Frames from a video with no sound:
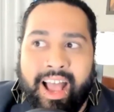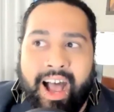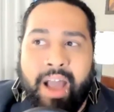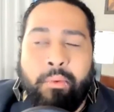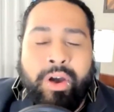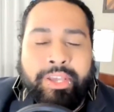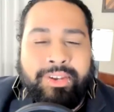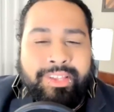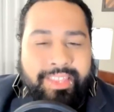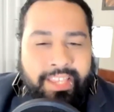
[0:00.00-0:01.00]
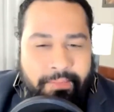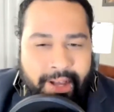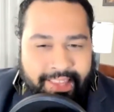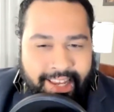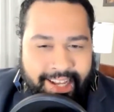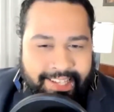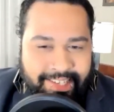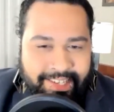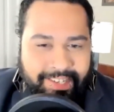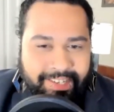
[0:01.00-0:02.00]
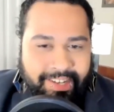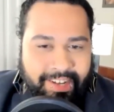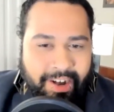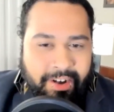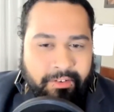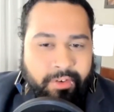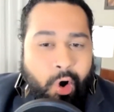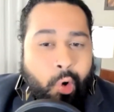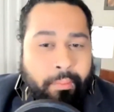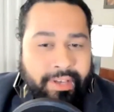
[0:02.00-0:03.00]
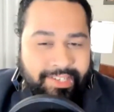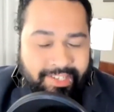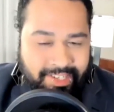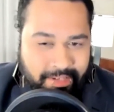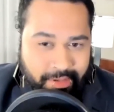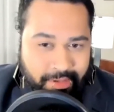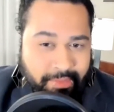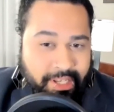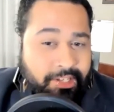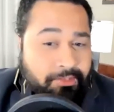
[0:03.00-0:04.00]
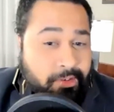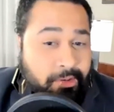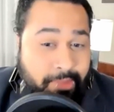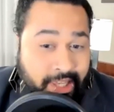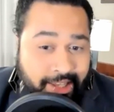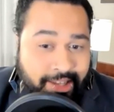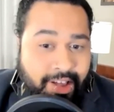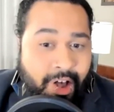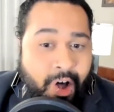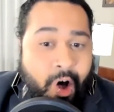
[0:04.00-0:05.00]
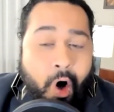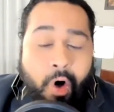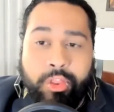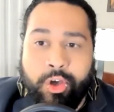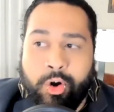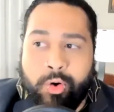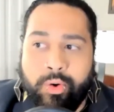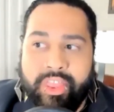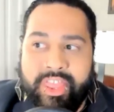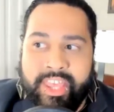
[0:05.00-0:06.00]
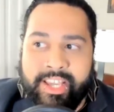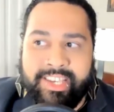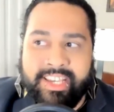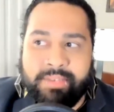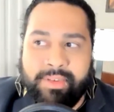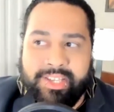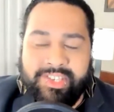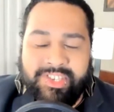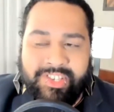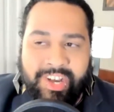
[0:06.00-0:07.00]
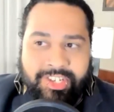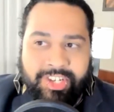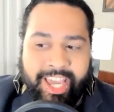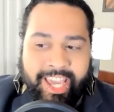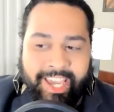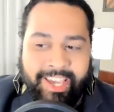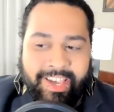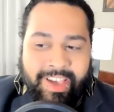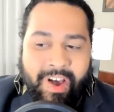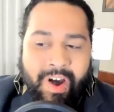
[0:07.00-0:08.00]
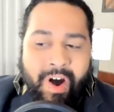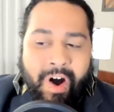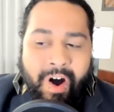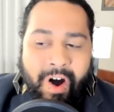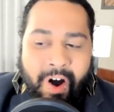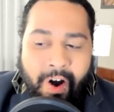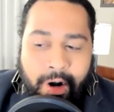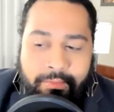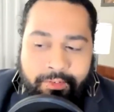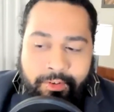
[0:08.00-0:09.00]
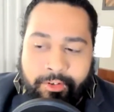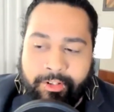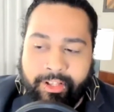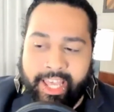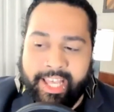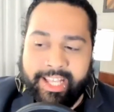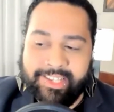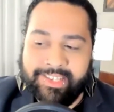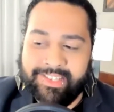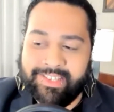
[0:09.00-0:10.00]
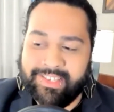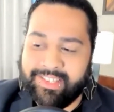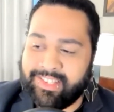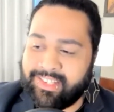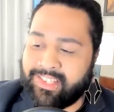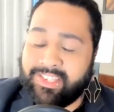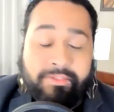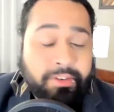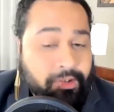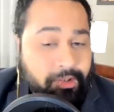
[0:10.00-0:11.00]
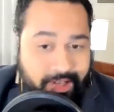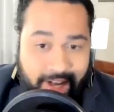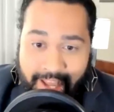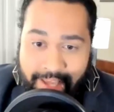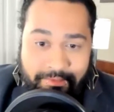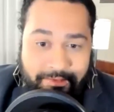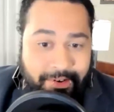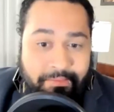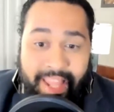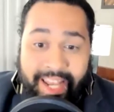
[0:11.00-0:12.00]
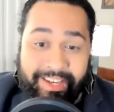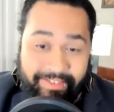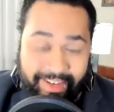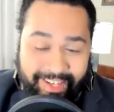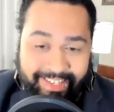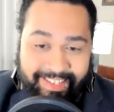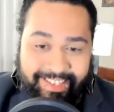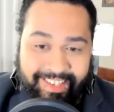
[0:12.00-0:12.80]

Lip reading: I want you to think about that idea of hope as a discipline, because for me, although this has been such a harmful and difficult time for many of us,